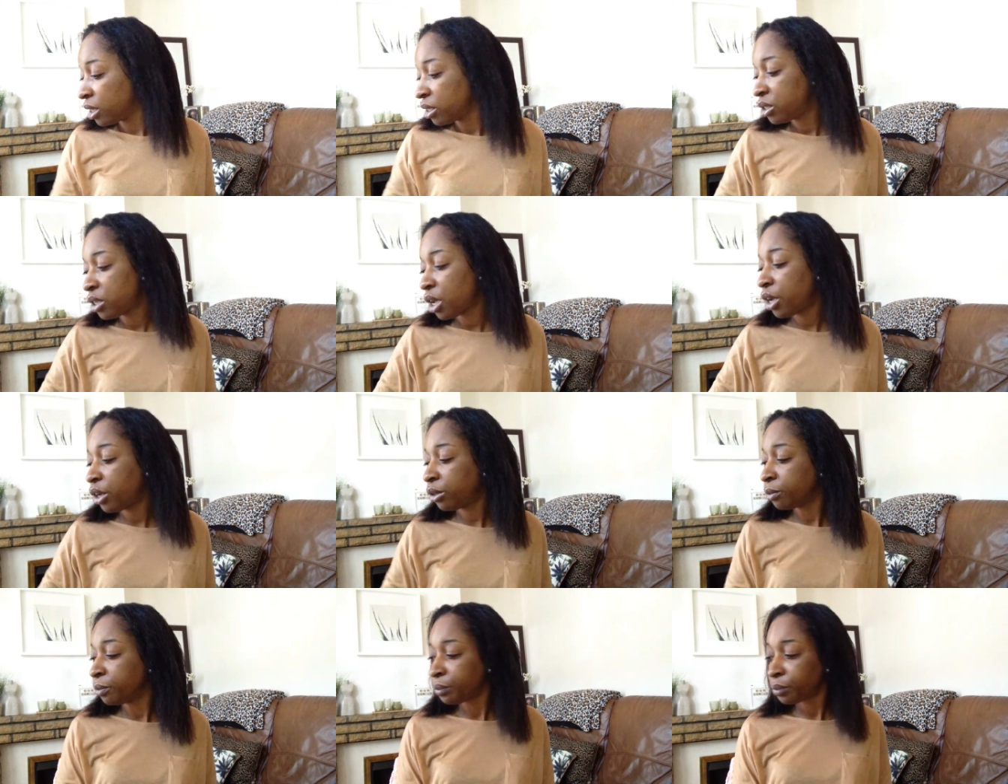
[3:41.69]

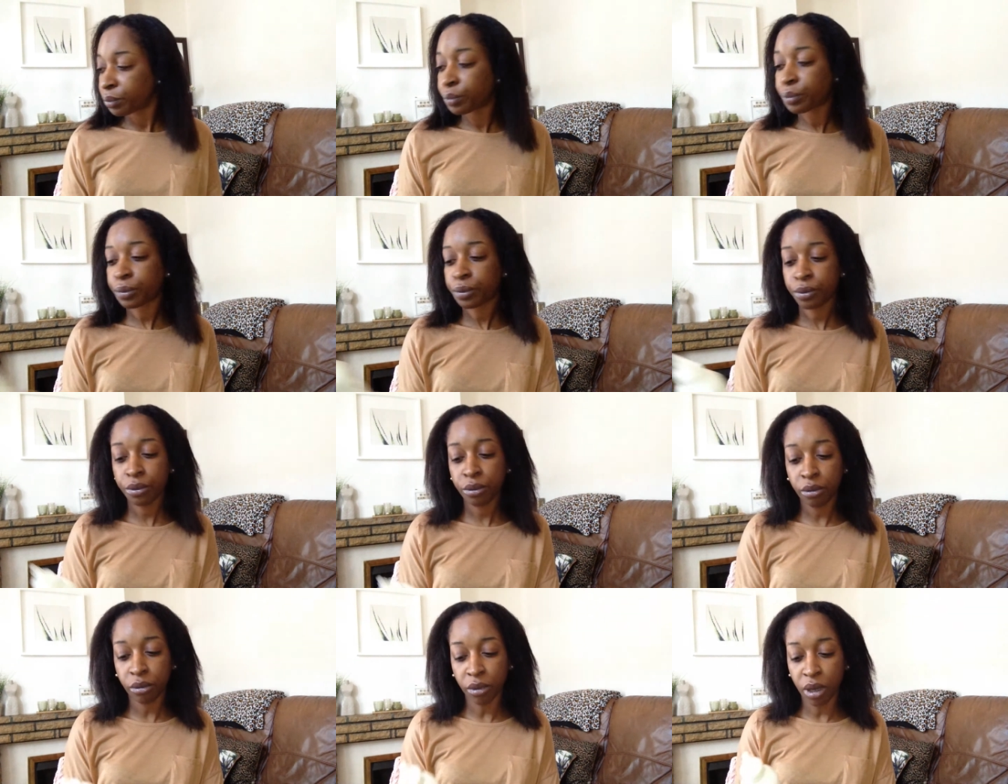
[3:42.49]
So
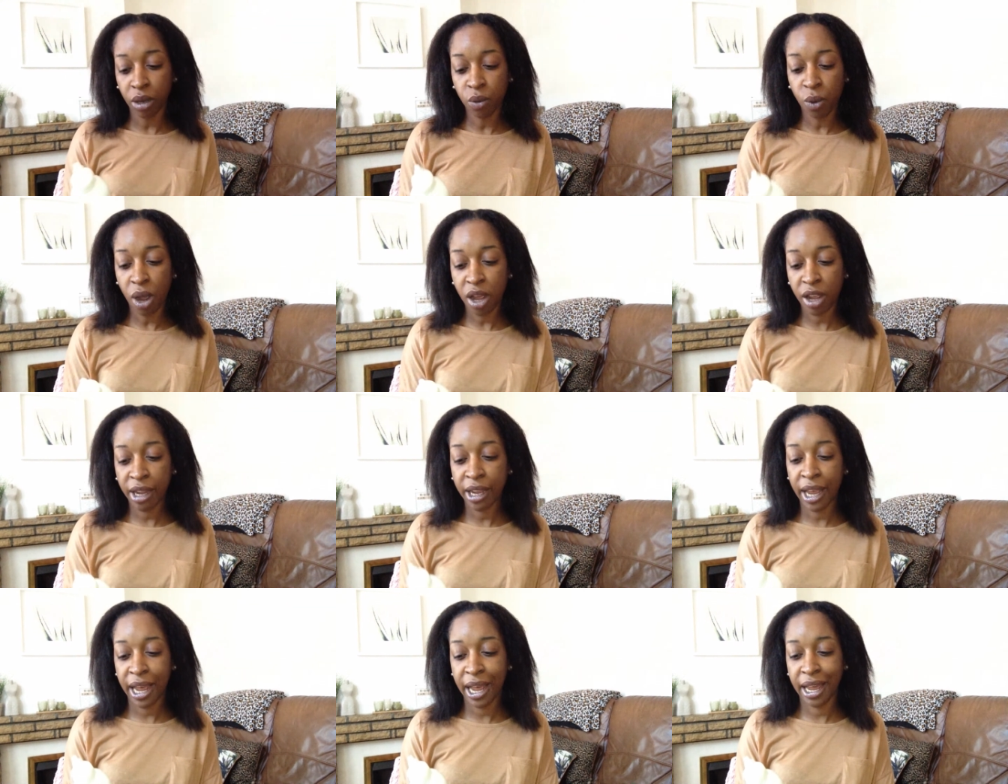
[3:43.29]
what I
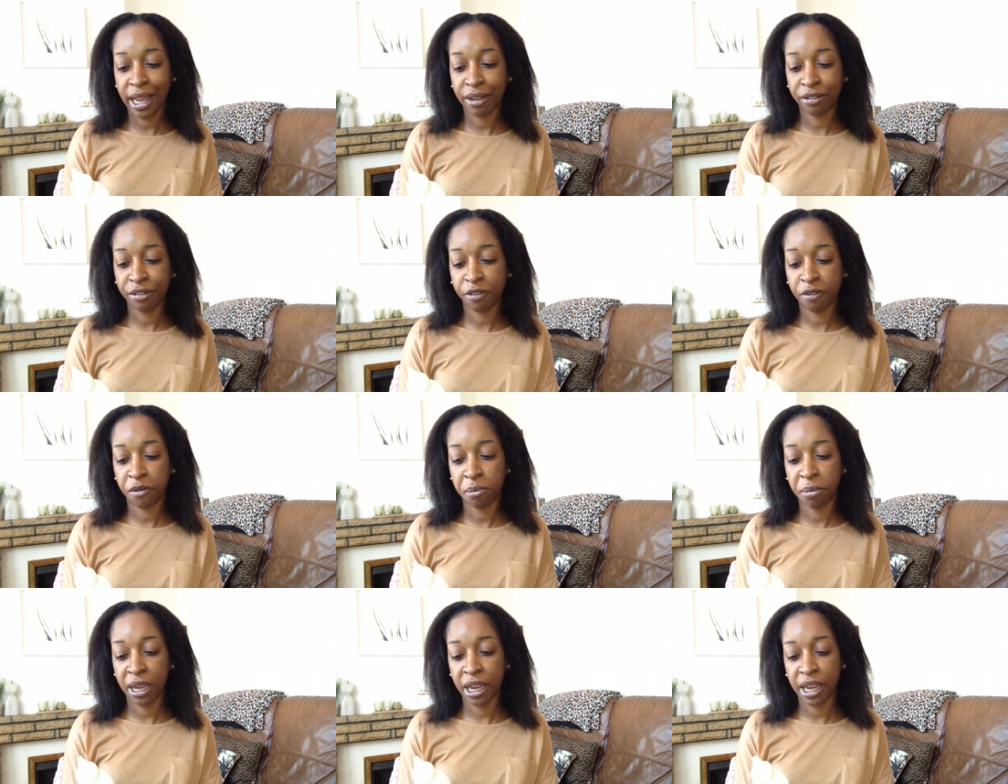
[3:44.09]
have
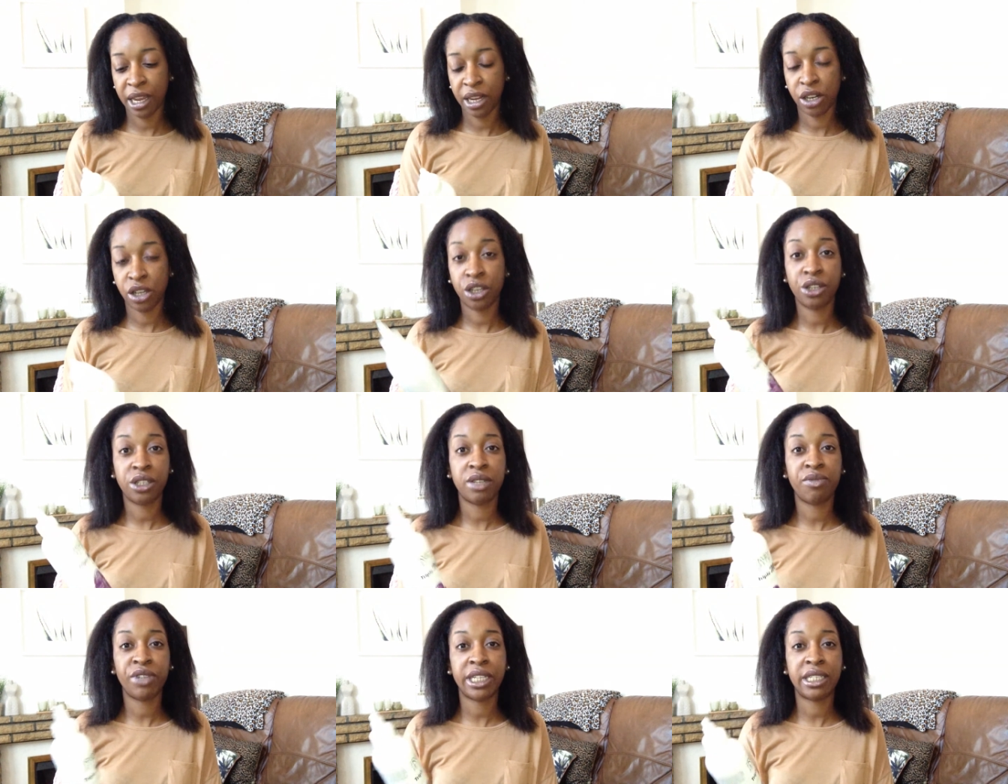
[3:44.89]
been
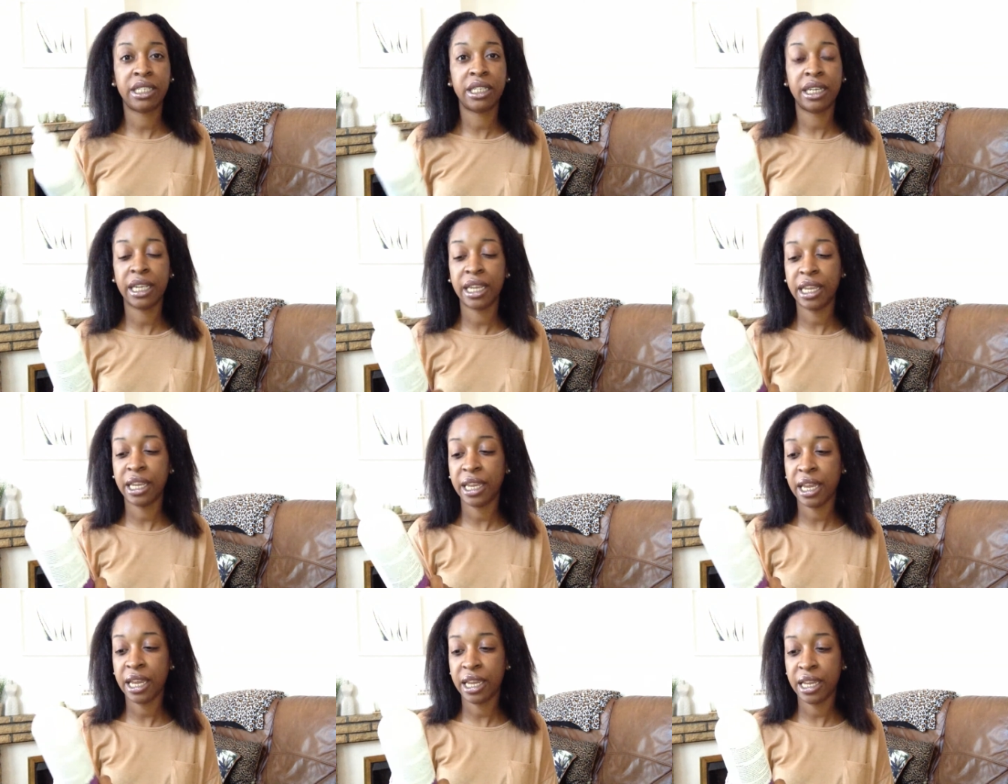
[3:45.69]
using
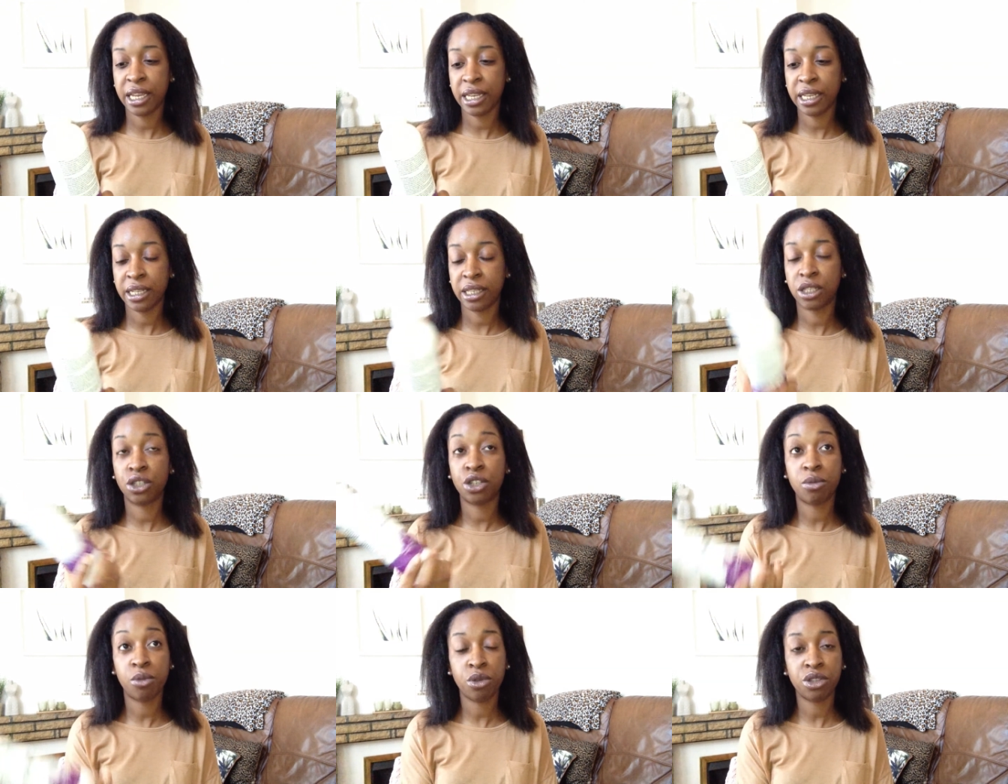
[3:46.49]
recently is
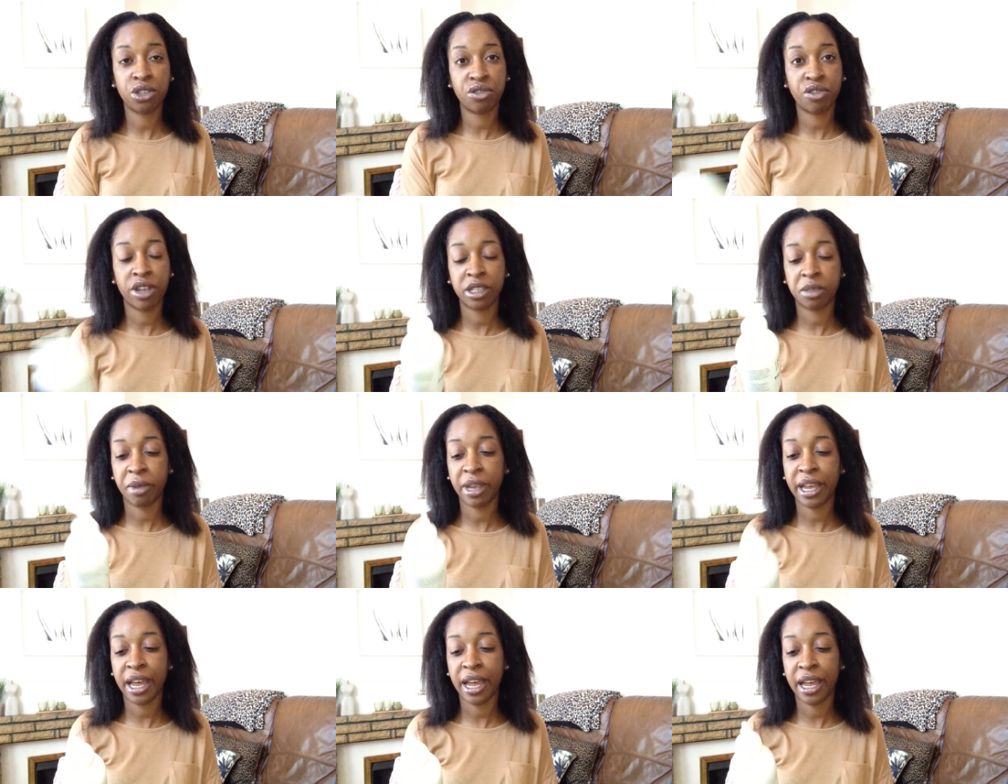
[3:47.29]
to moisturise
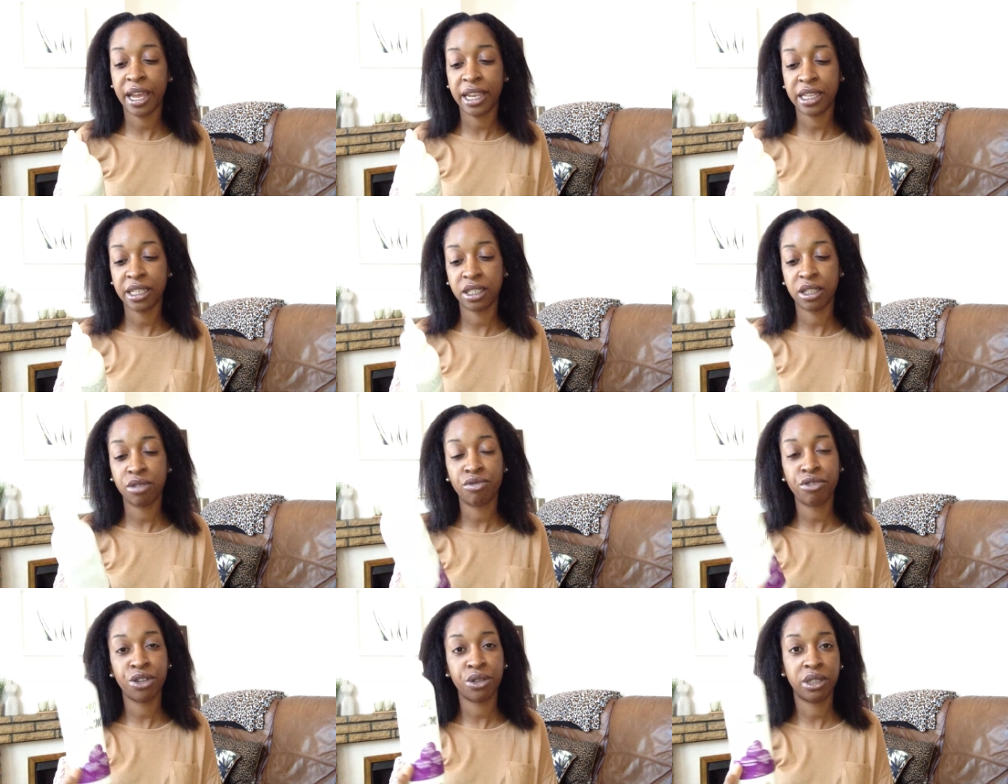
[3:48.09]
my hair is the
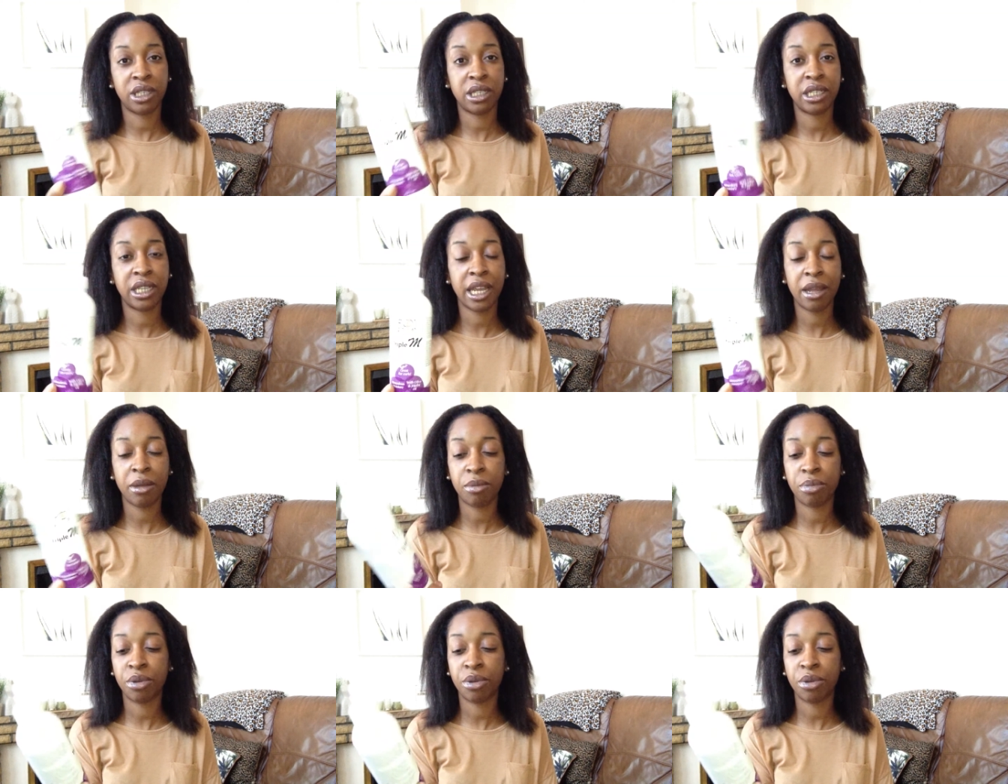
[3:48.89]
Root to Tip